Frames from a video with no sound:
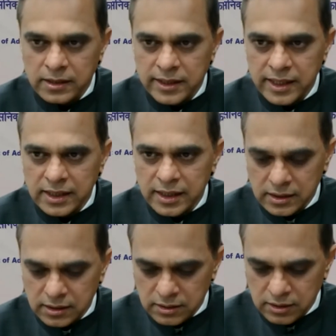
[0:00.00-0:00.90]

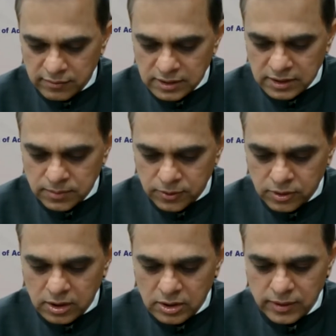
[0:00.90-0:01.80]
Dedicated grievance
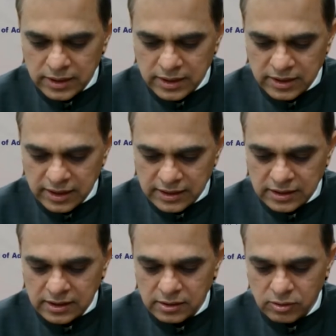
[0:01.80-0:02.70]
portals were
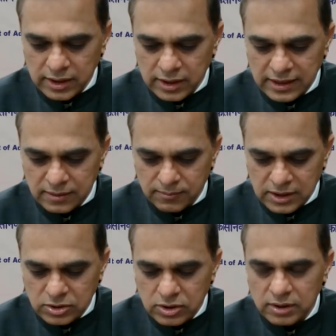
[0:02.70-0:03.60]
created to link the
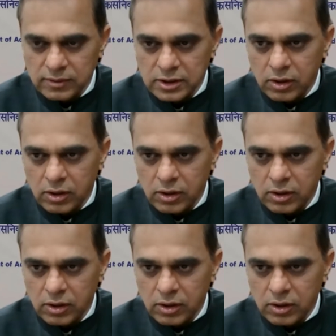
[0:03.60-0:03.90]
ministry with